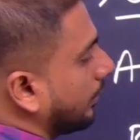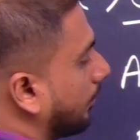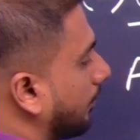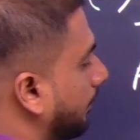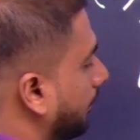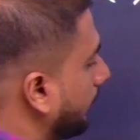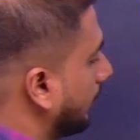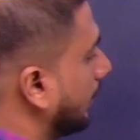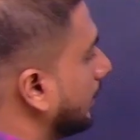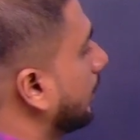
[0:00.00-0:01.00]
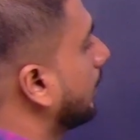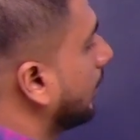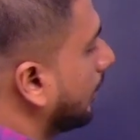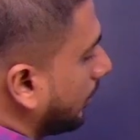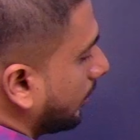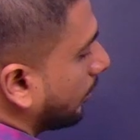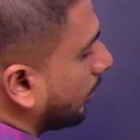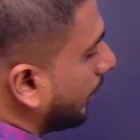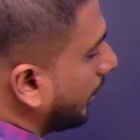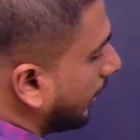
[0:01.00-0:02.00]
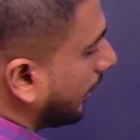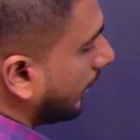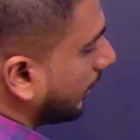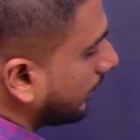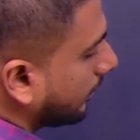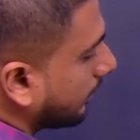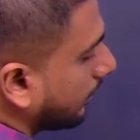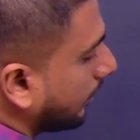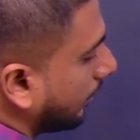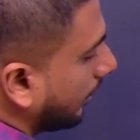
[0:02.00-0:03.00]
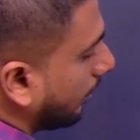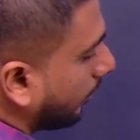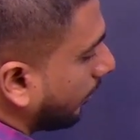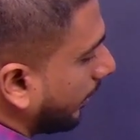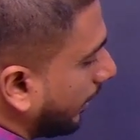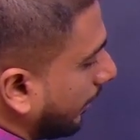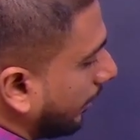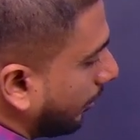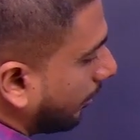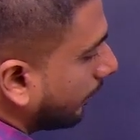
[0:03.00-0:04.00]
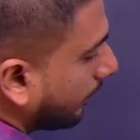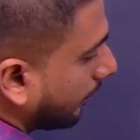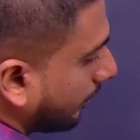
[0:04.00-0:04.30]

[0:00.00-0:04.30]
them. So A is equivalent to